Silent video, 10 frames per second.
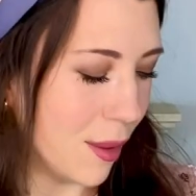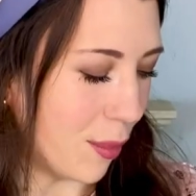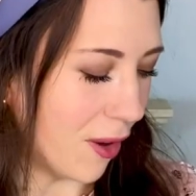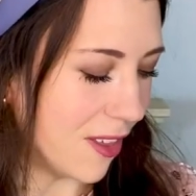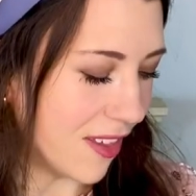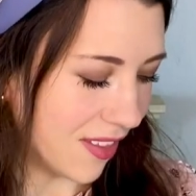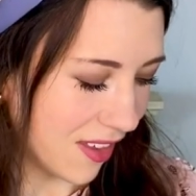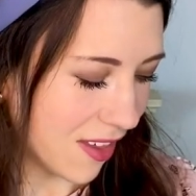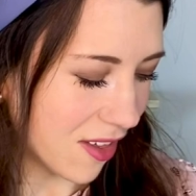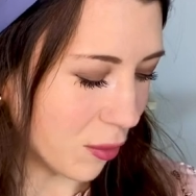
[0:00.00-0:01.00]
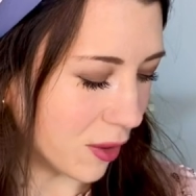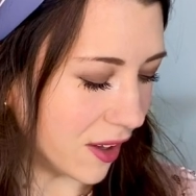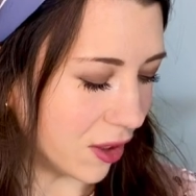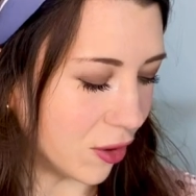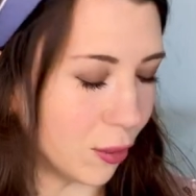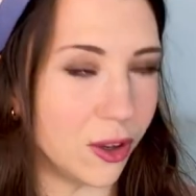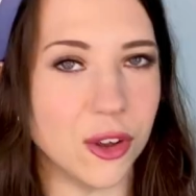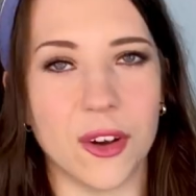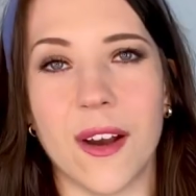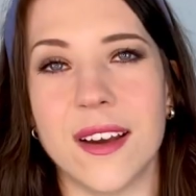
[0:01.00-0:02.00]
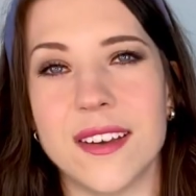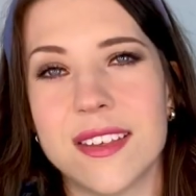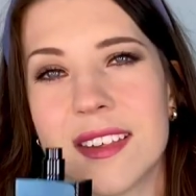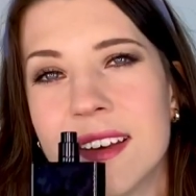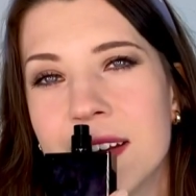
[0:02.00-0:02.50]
But this is a really good one, you guys.